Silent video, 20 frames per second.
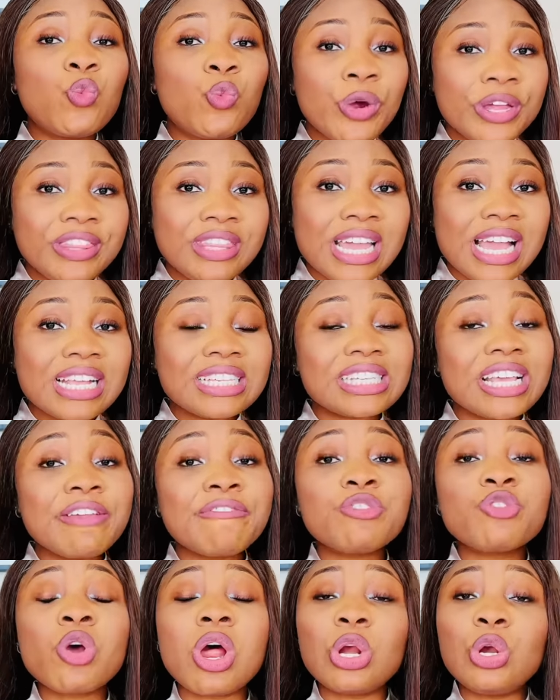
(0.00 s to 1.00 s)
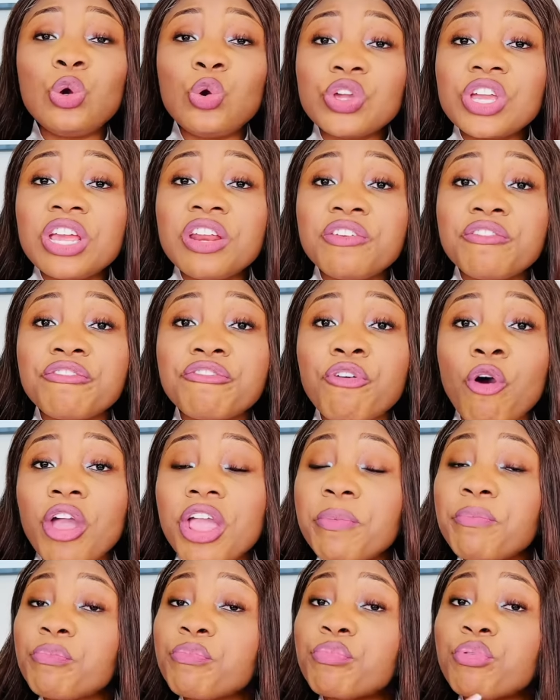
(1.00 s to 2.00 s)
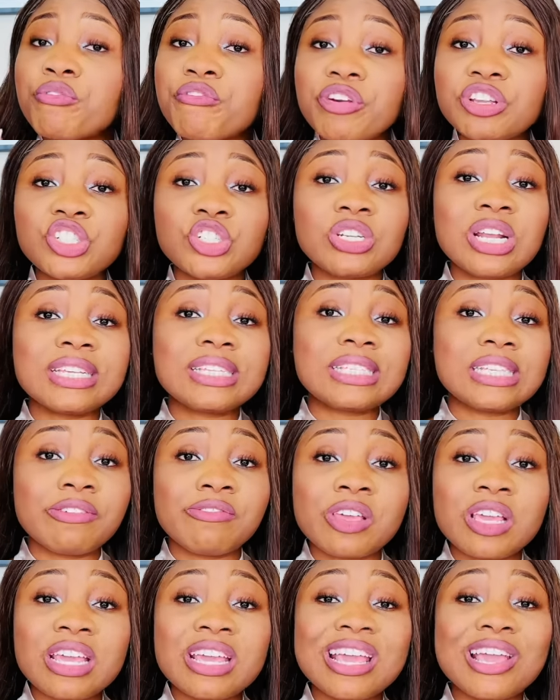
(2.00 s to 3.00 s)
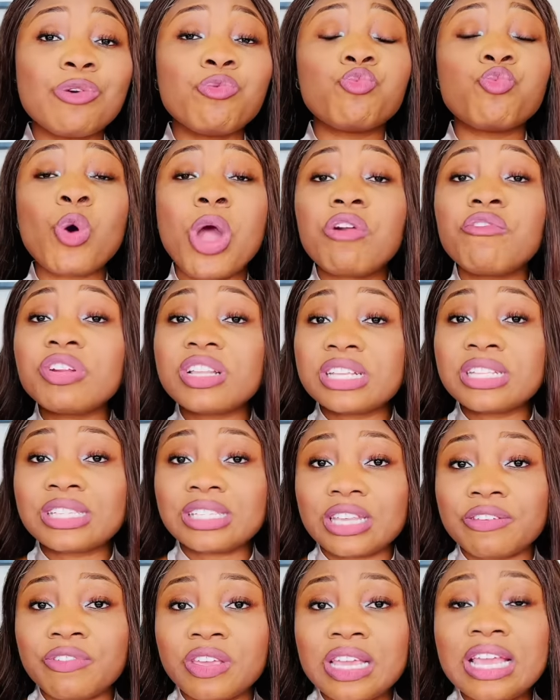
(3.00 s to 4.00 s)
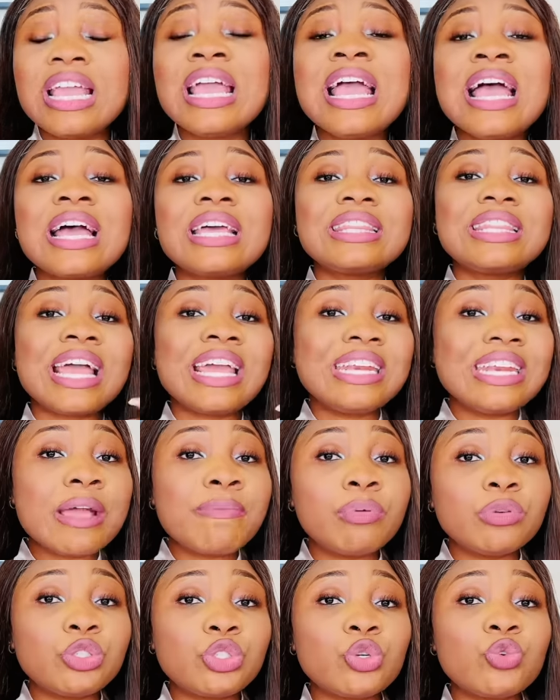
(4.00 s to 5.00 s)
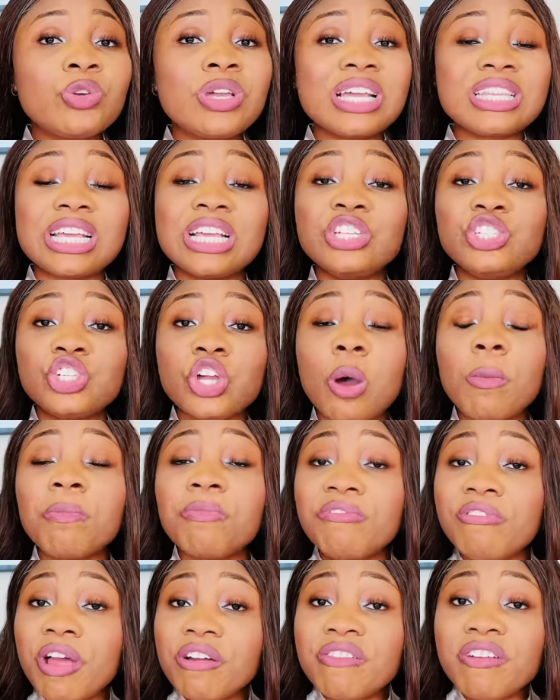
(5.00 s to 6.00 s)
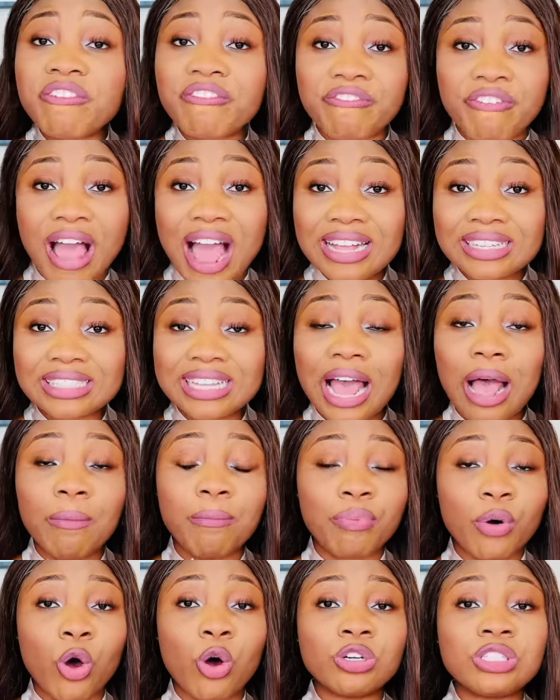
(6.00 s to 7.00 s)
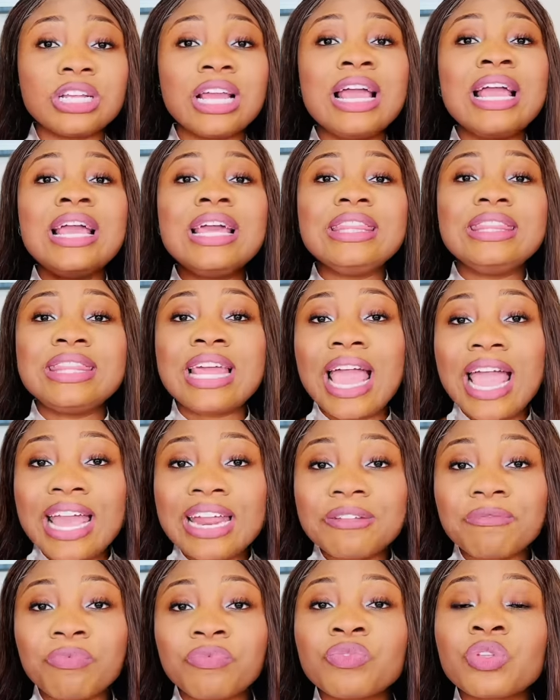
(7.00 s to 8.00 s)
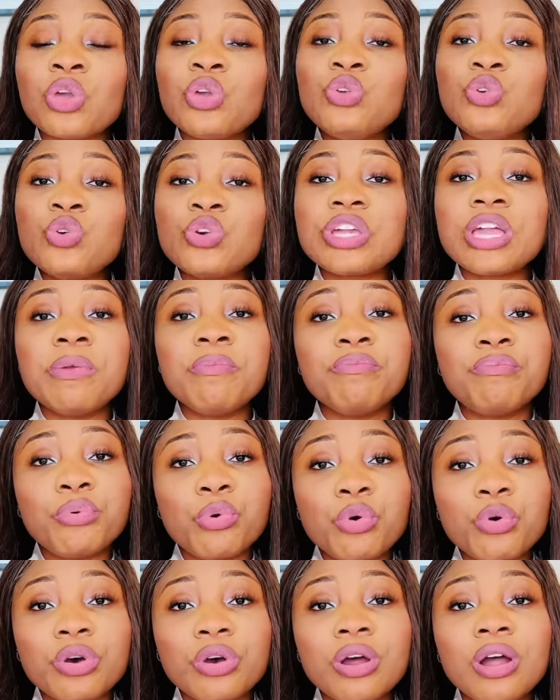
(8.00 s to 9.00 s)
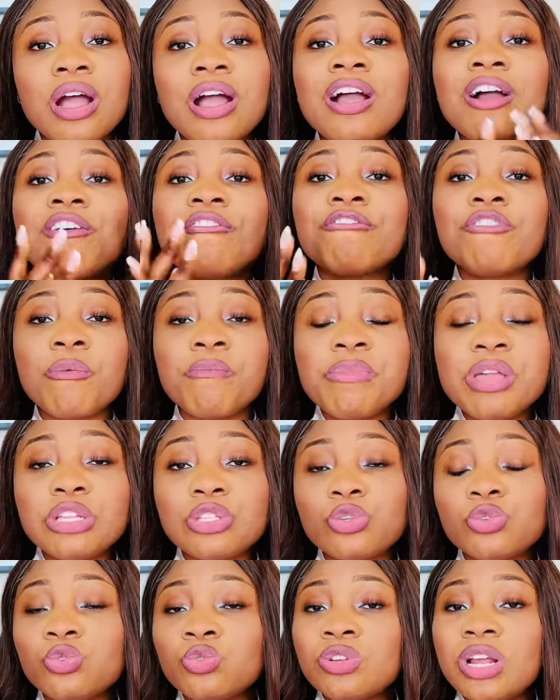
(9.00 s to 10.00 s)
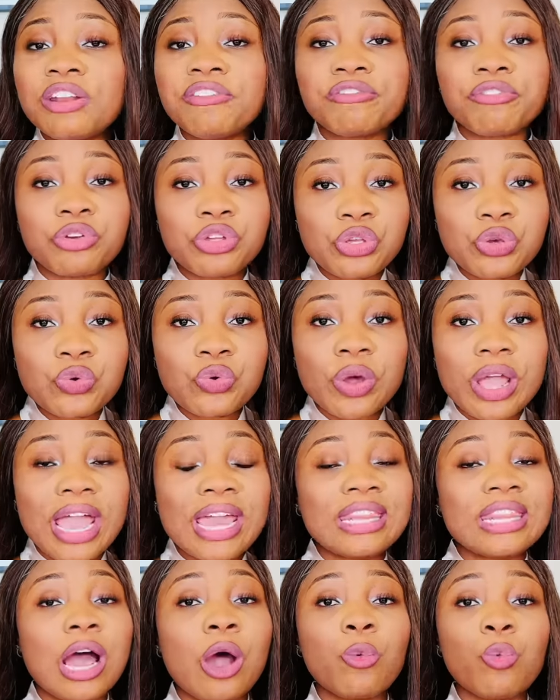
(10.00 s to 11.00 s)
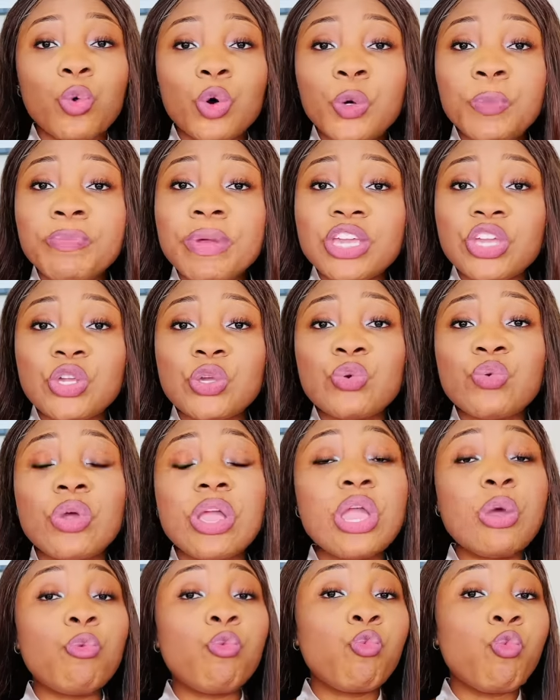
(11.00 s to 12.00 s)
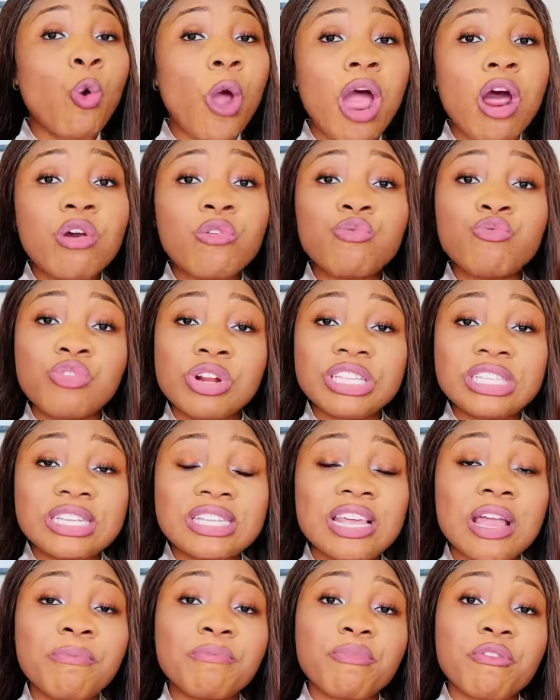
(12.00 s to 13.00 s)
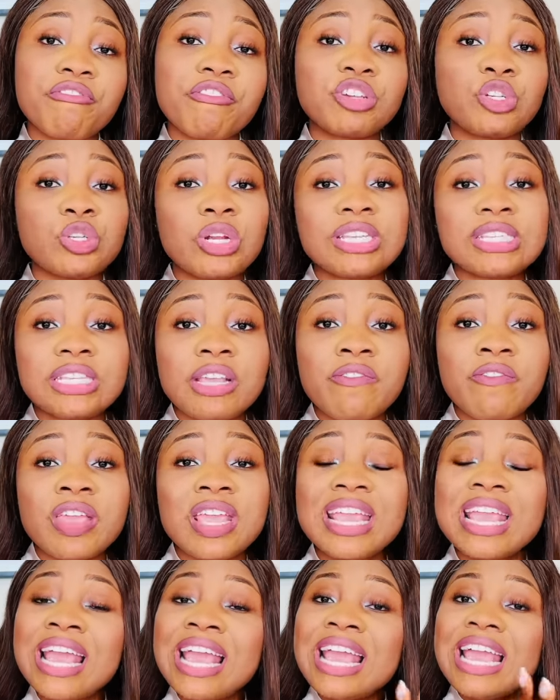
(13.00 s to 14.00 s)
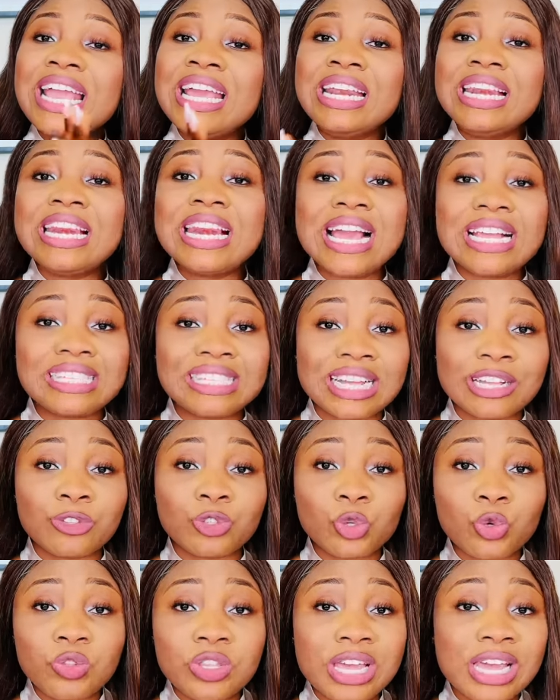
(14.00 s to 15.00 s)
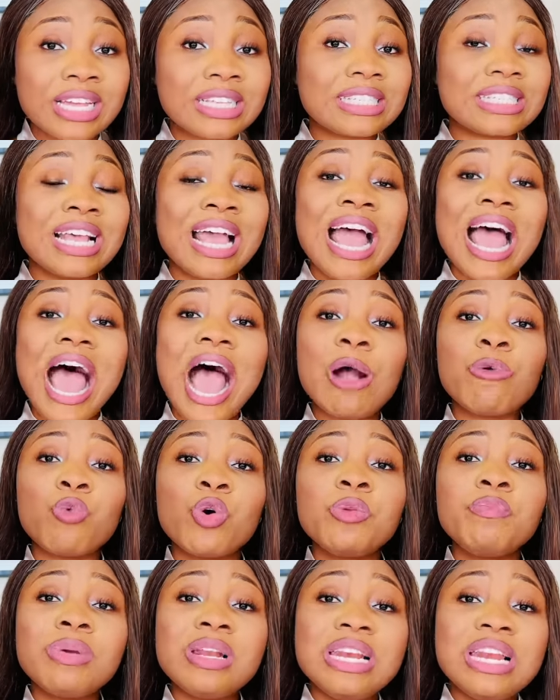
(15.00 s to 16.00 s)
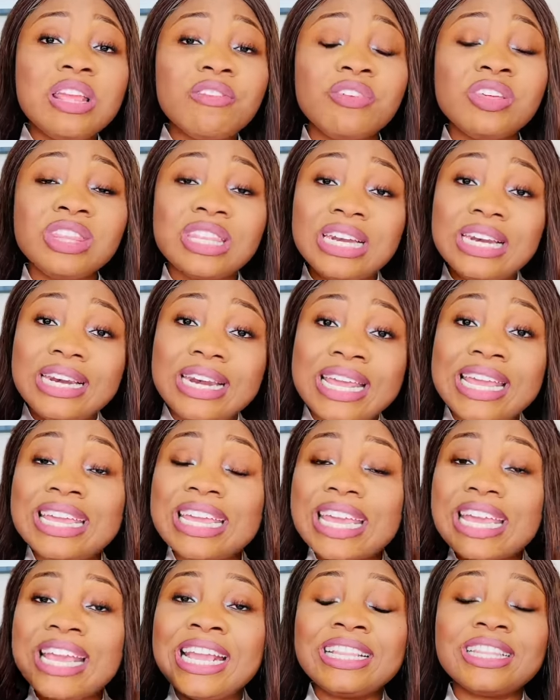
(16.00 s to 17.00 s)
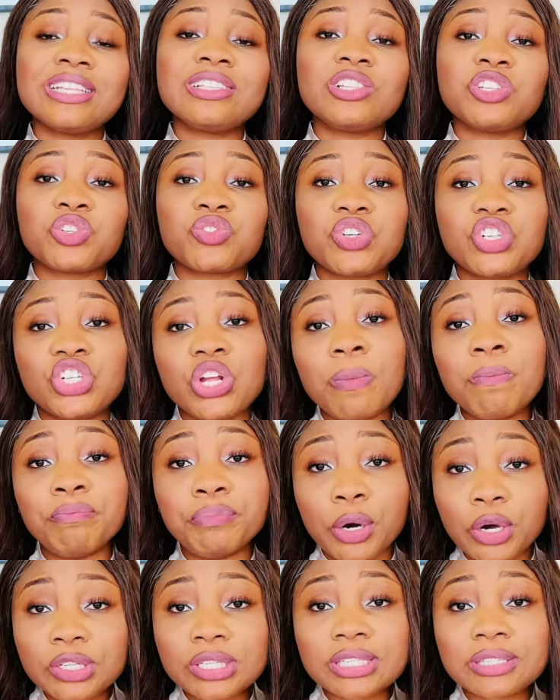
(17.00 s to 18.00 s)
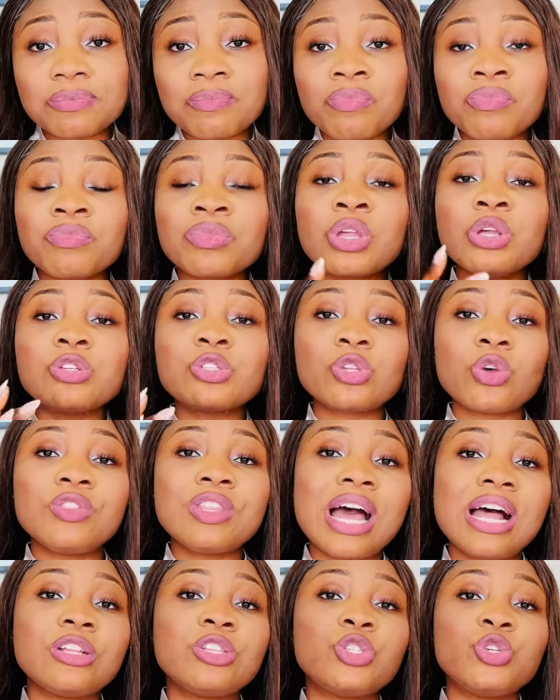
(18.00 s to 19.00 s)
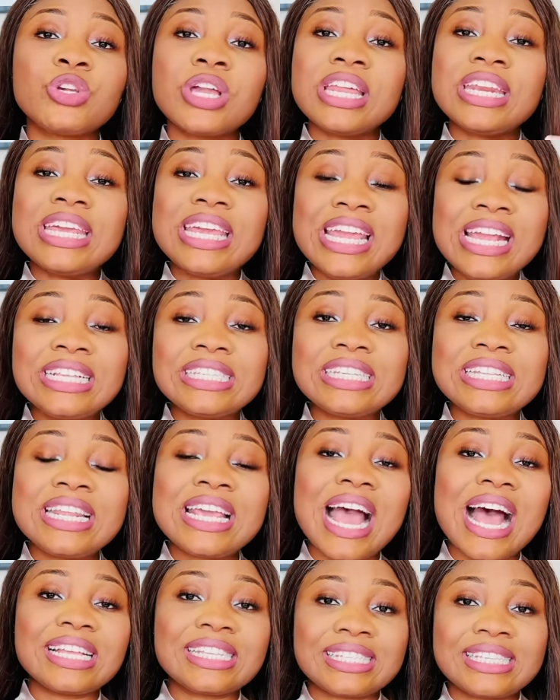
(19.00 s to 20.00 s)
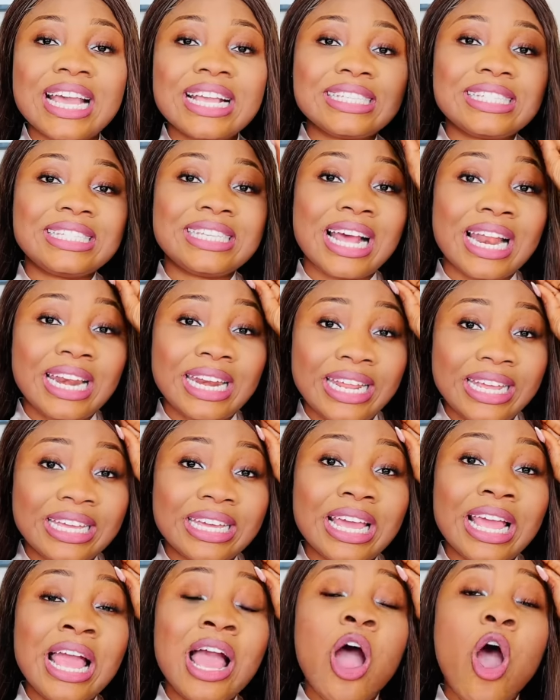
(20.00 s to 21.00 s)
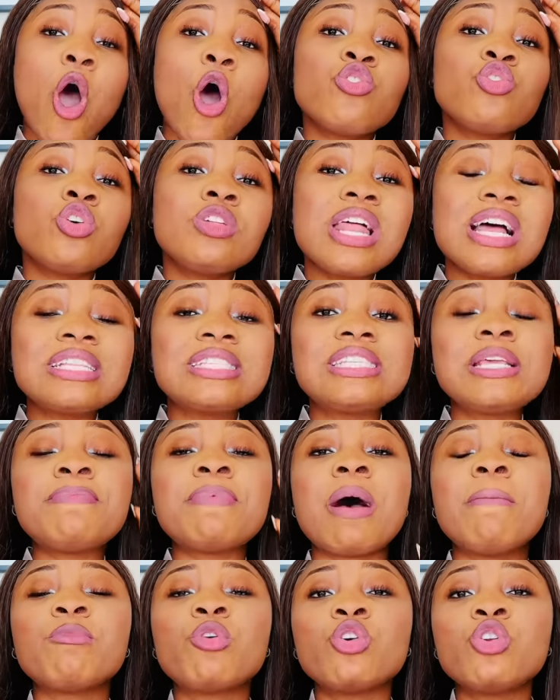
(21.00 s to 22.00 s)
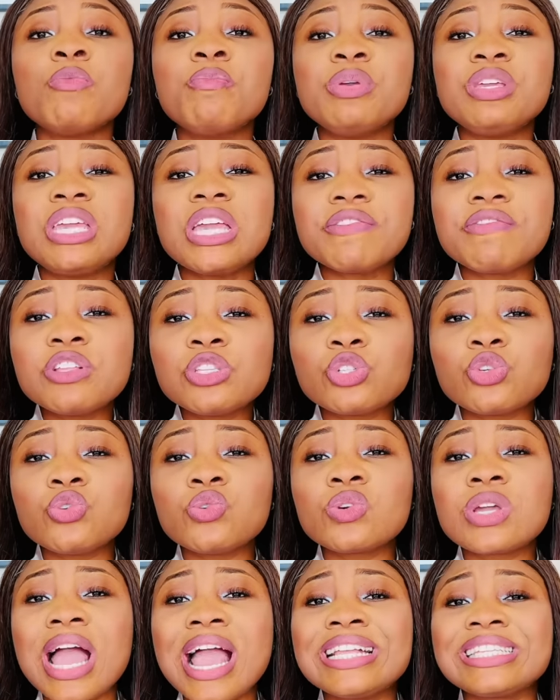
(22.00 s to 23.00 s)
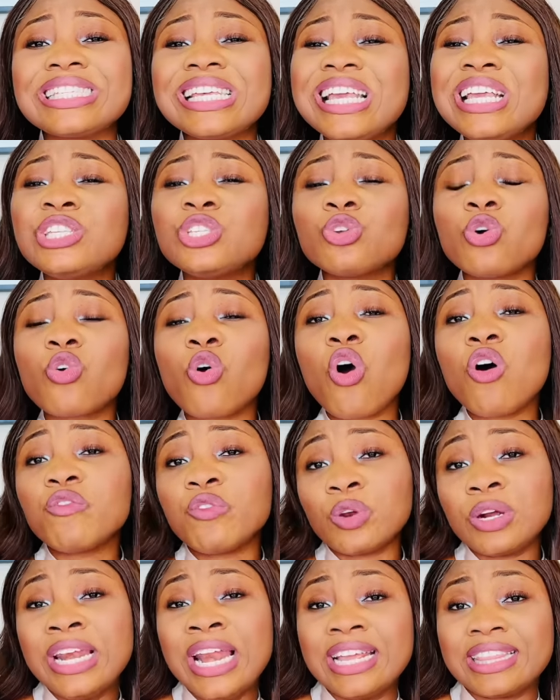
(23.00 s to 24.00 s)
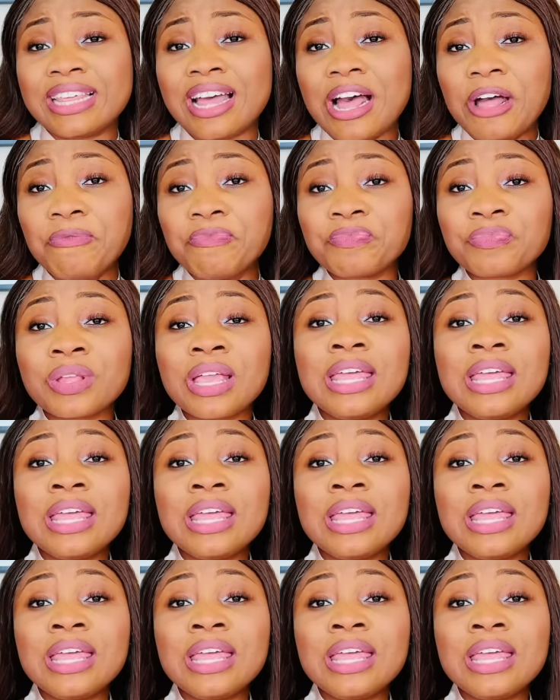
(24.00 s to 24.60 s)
With this, if you are looking for a professional CV, a well-written CV that enables you to get a job very fast abroad, then you can book for me to do that for you, and I would make you a well-written and professional CV in less than 2 days. I would be leaving the link in the description box so that you can easily access that link. Another tip I'm going to be giving to you guys is your cover letter.